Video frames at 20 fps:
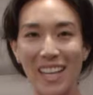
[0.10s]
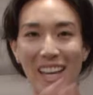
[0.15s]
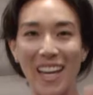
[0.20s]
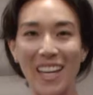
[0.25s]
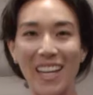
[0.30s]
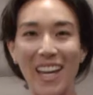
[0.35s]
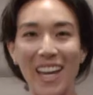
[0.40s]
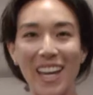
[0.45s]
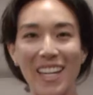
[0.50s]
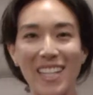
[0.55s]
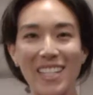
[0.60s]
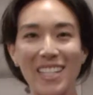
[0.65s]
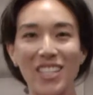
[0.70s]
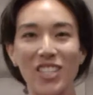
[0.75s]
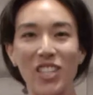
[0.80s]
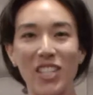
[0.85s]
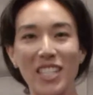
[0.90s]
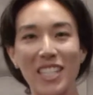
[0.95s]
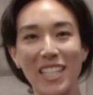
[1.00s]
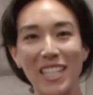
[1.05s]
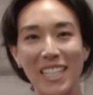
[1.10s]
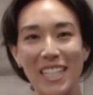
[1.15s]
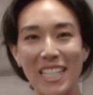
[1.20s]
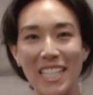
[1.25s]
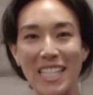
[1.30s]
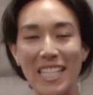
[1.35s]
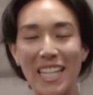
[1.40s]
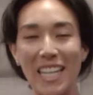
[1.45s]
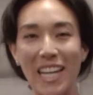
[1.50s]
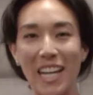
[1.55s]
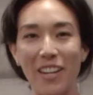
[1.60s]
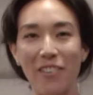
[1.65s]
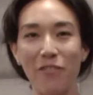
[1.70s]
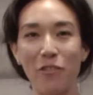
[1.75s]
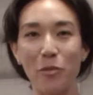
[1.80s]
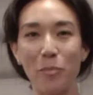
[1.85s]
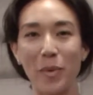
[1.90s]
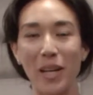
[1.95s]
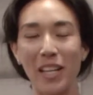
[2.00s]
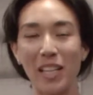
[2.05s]
Hi guys, Jessica Dixon
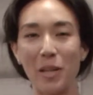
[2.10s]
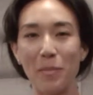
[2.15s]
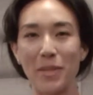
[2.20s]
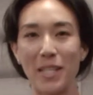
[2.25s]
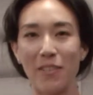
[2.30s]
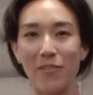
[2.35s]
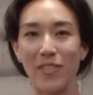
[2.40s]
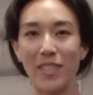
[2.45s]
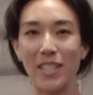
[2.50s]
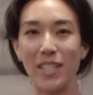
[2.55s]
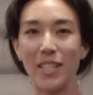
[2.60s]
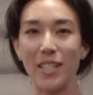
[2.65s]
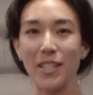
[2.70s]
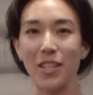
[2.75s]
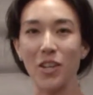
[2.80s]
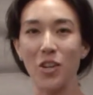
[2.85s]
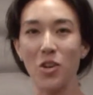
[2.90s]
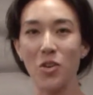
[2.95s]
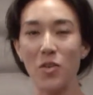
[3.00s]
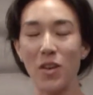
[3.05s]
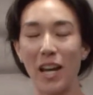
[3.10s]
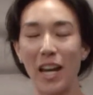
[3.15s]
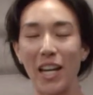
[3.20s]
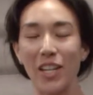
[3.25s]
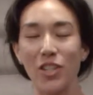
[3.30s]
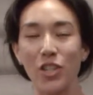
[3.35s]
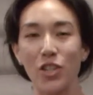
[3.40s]
again from Bay Club San Francisco.